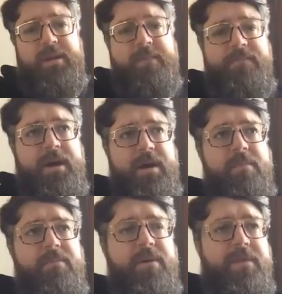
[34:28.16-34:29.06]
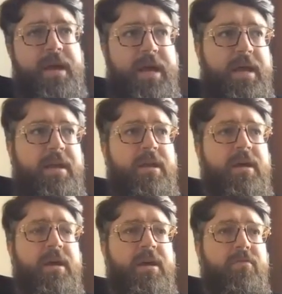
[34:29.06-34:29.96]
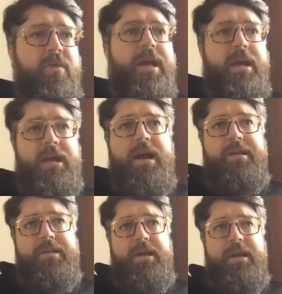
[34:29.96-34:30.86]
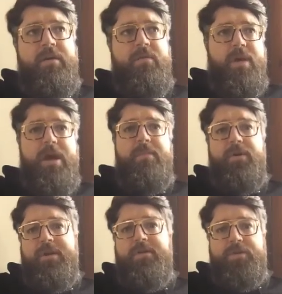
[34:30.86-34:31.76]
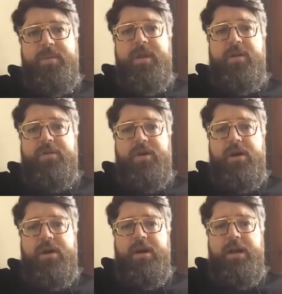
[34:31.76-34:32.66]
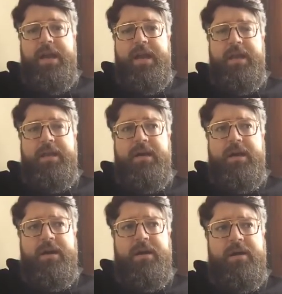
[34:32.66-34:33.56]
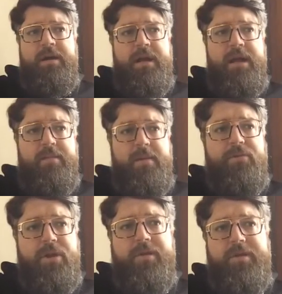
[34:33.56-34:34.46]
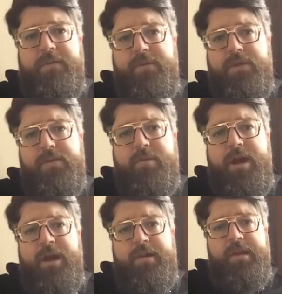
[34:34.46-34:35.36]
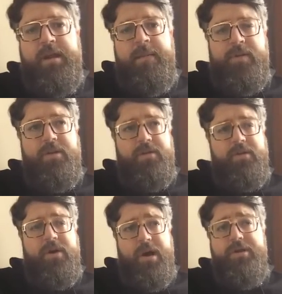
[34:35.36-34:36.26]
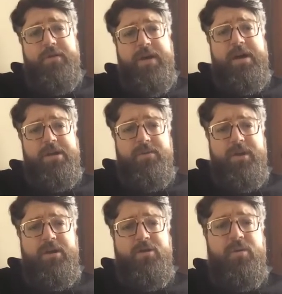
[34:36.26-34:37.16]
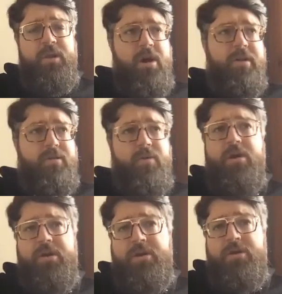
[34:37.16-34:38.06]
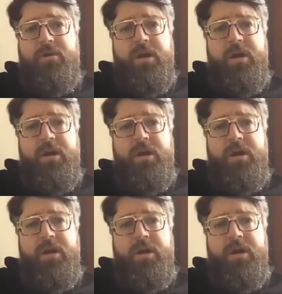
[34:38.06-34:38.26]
But then recognizing where most other speakers are and putting yourself in those ranks, because there's undervaluing you will also hurt you